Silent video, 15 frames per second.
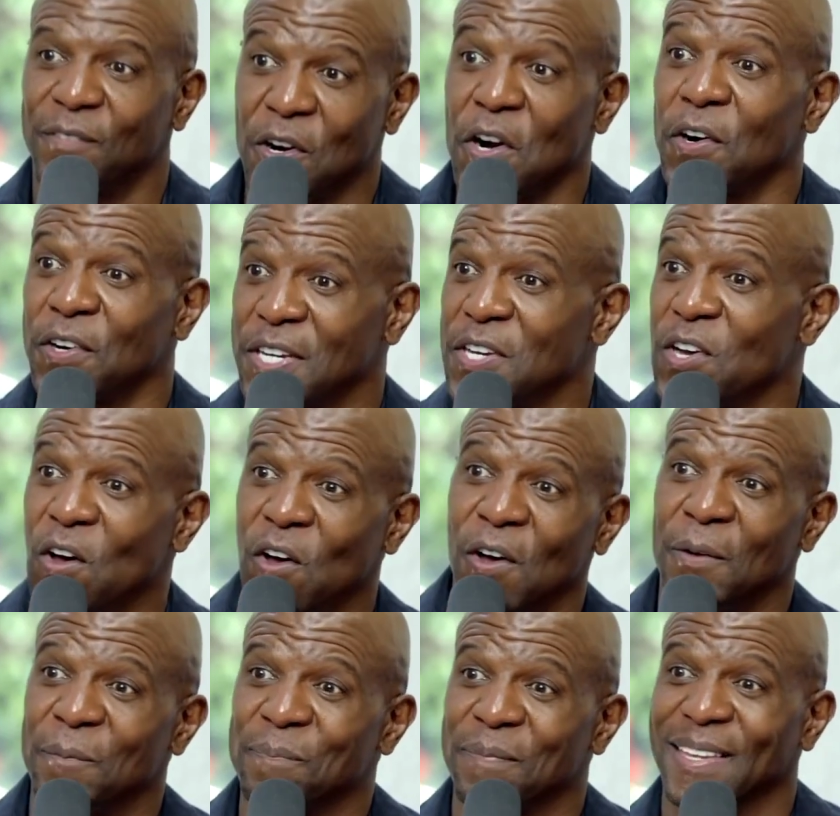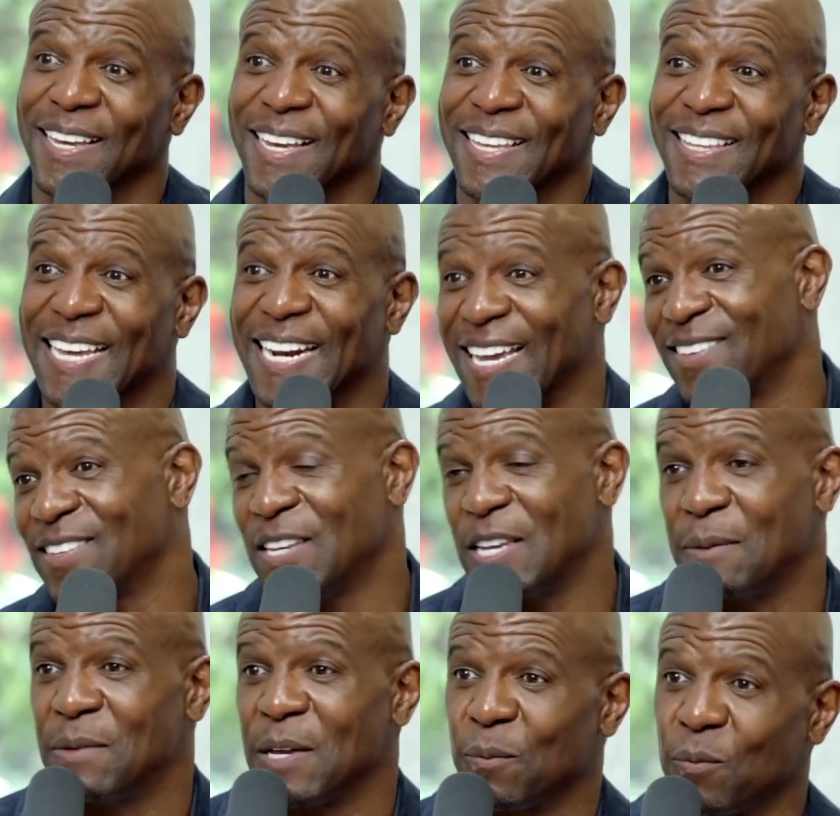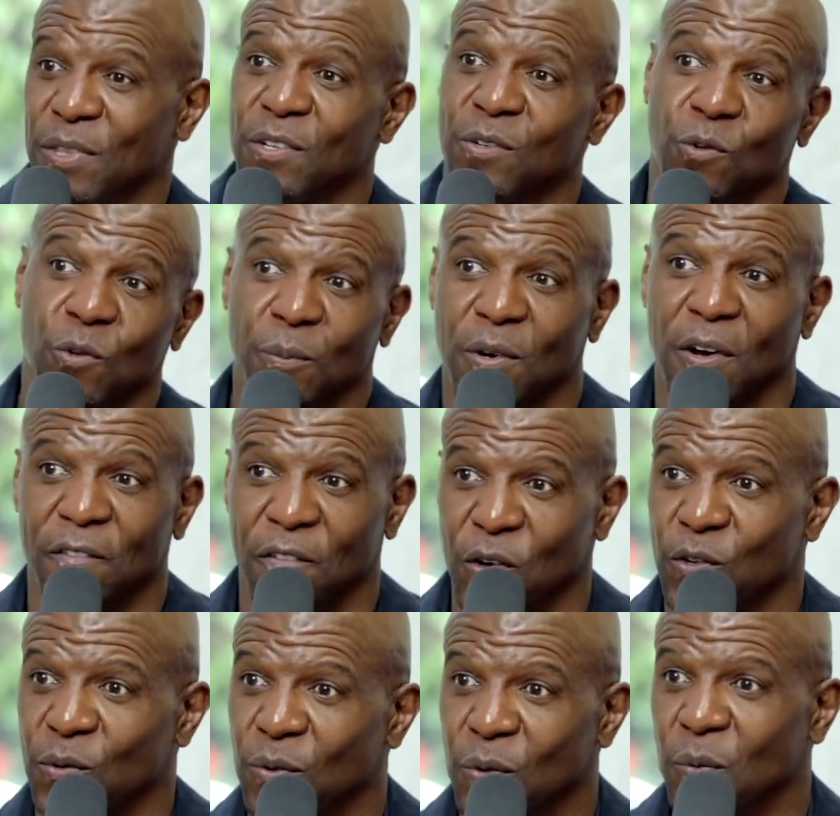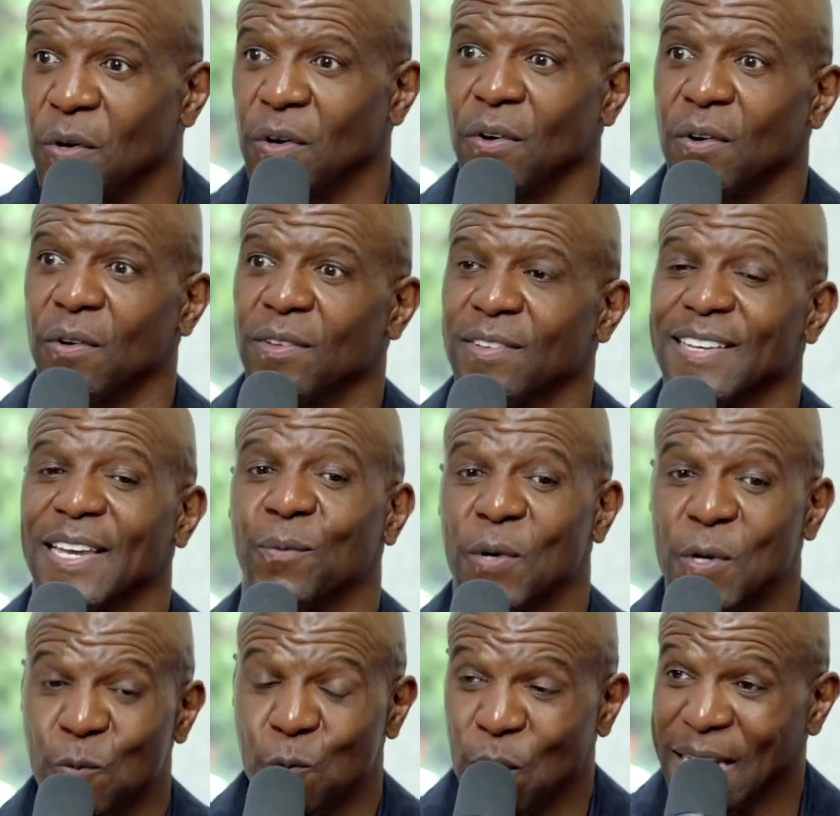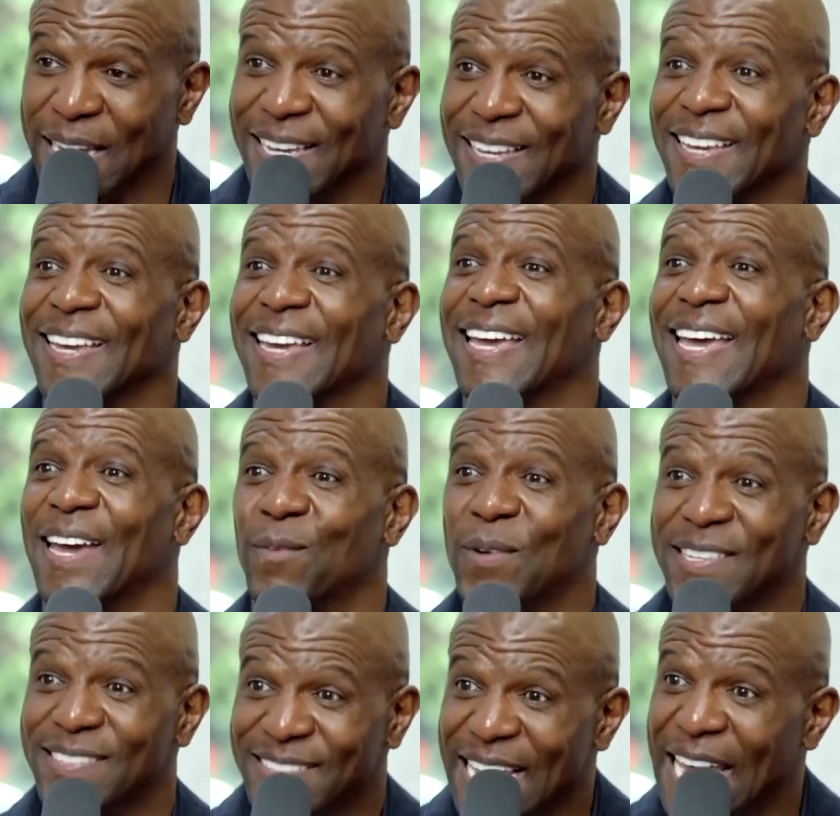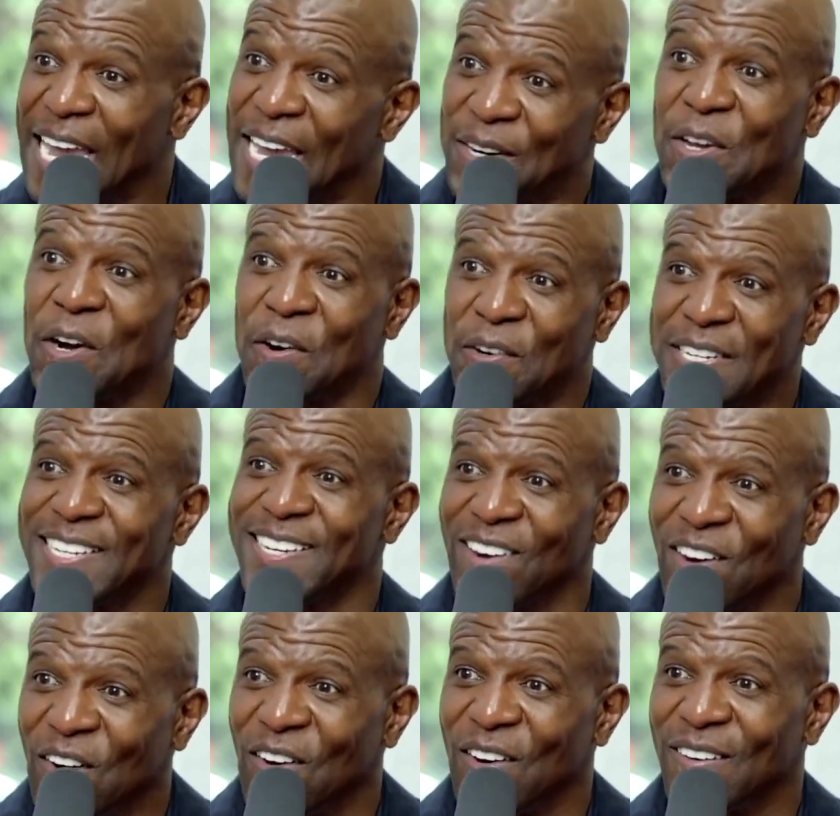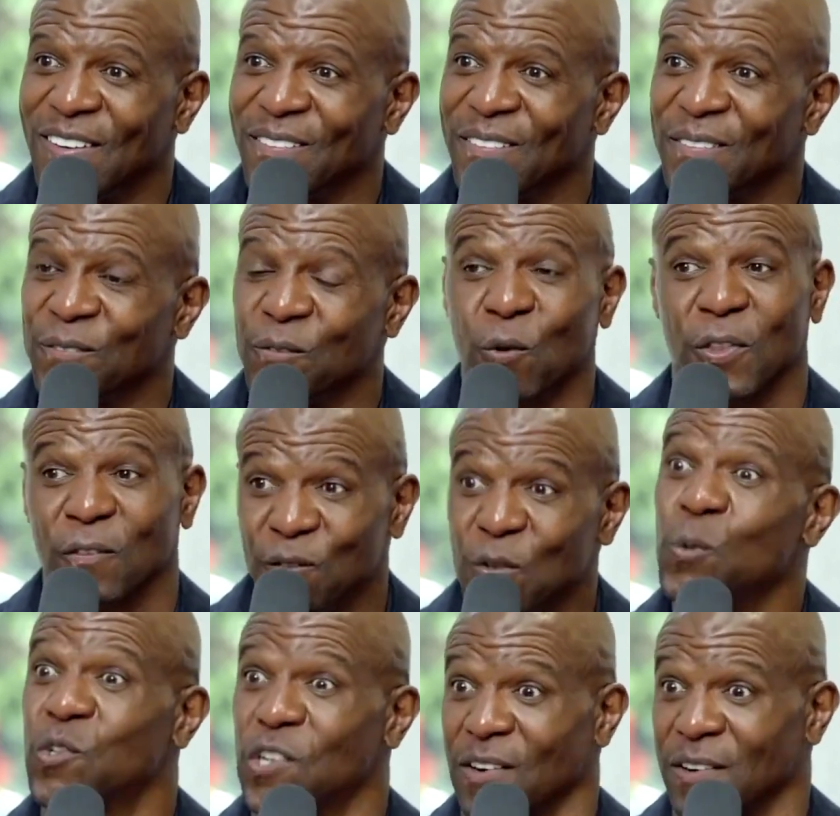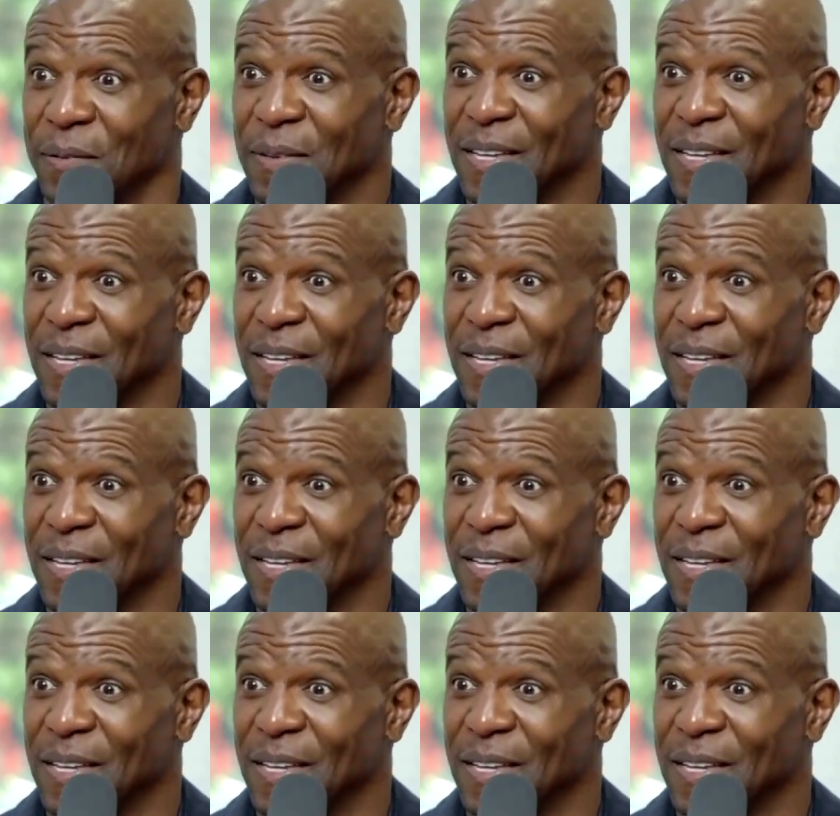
of Carnegie Hall that I teamed up with this group called Virtual Worlds, and we went and we scanned Carnegie Hall for the future.